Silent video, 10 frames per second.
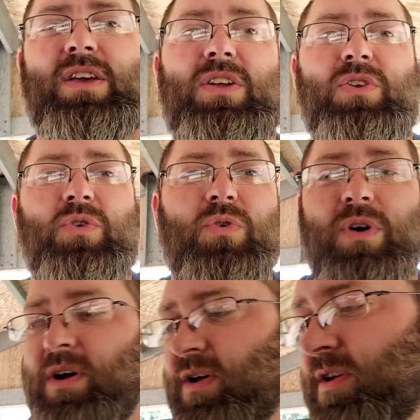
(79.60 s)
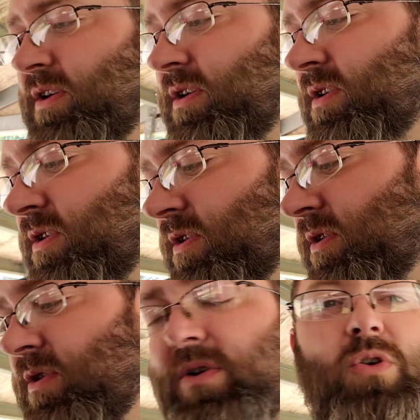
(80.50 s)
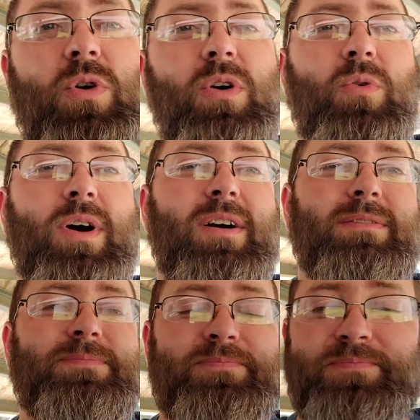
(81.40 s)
new coil wire,